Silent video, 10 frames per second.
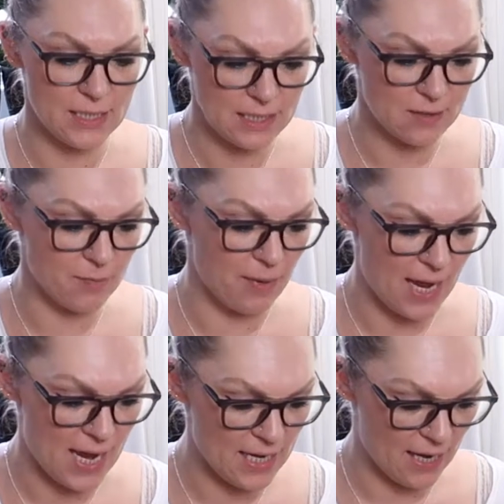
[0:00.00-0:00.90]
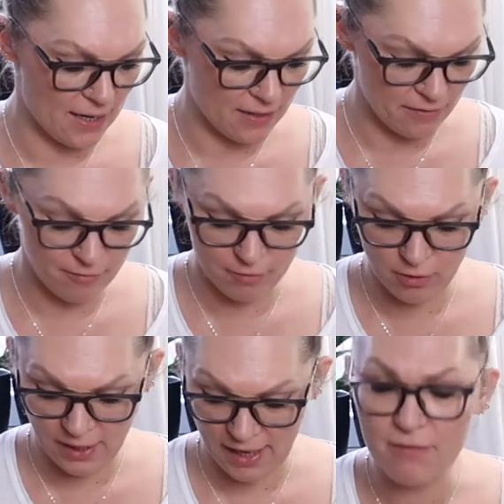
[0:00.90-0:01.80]
did pay
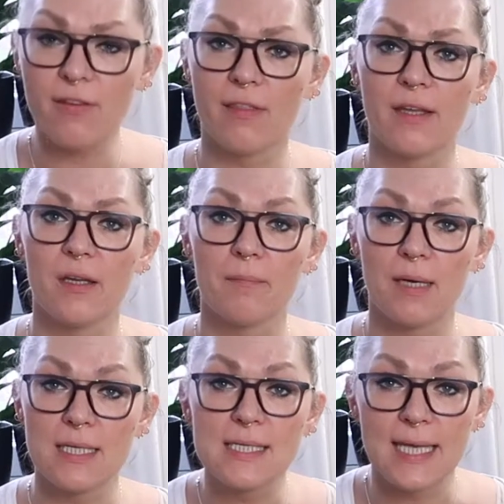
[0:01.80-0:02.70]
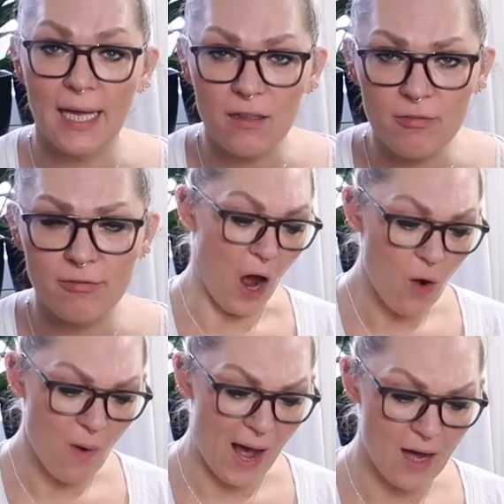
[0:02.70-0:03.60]
for everything myself.
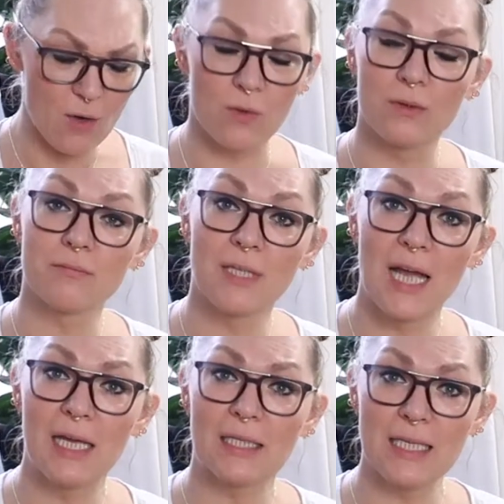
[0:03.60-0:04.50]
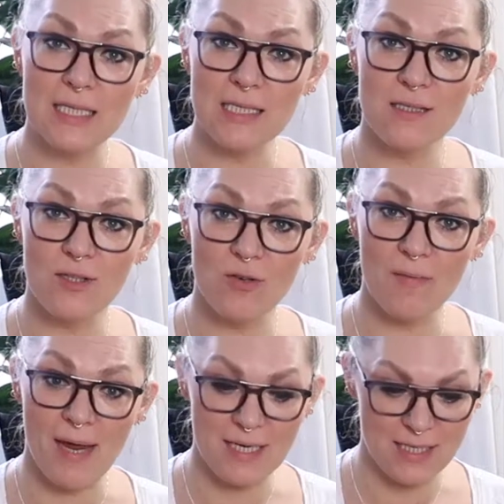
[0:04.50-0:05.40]
Oh wow, this is so
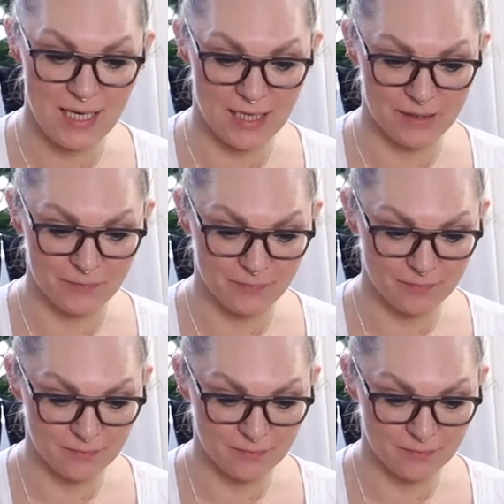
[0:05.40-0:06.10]
amazing.